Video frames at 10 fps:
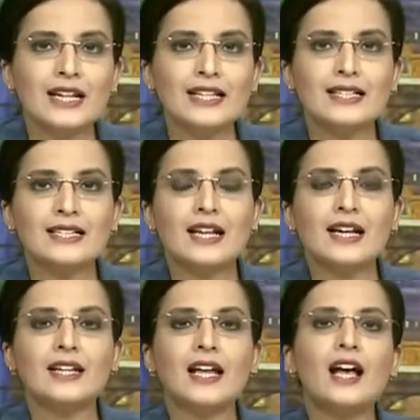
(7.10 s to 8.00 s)
let's
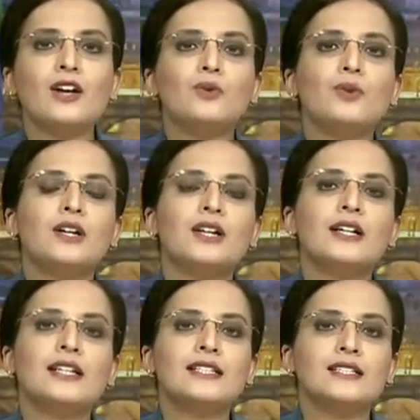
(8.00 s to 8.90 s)
now
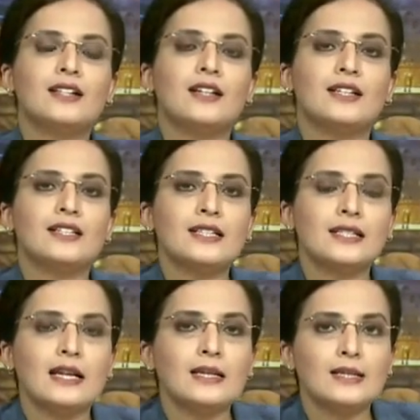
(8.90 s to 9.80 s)

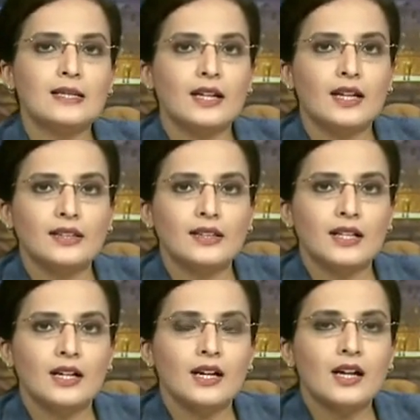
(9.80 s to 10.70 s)
discuss
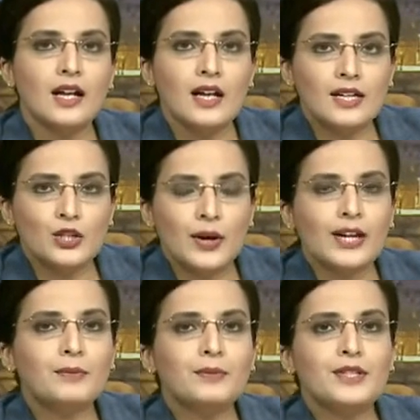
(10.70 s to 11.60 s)
the
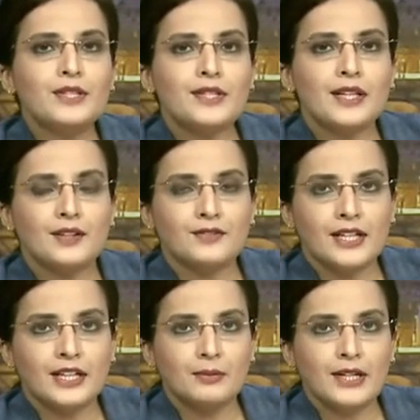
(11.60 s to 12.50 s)
developments that have
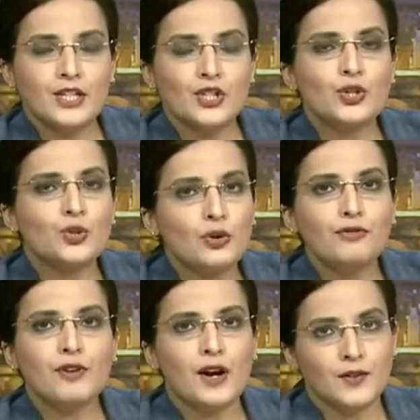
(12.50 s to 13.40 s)
taken place so
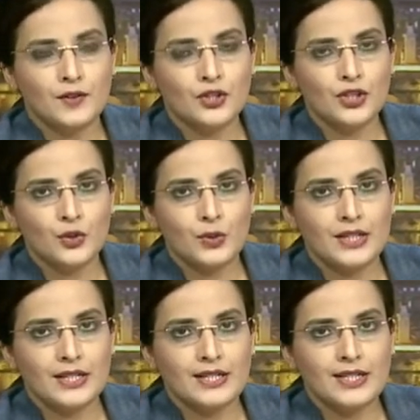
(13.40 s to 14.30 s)
far in the
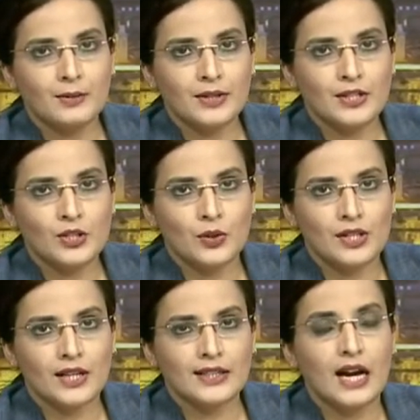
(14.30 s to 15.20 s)
G20 Summit. What
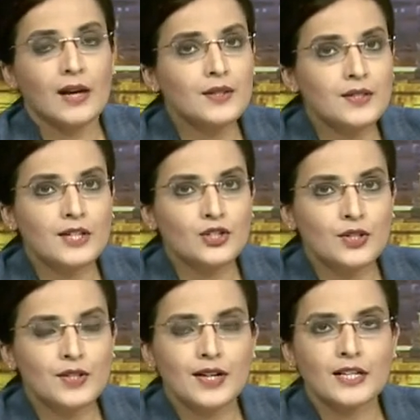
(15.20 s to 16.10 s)
are the other
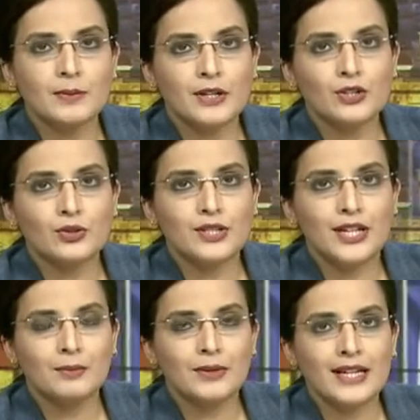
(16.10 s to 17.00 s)
sessions that are expected to
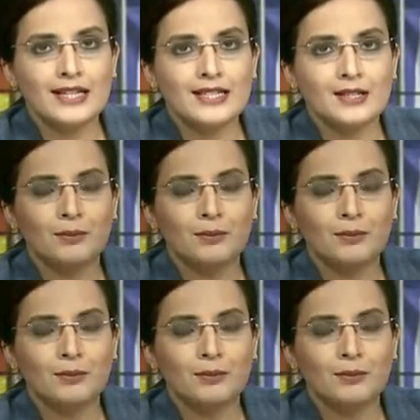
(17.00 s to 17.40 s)
take place? The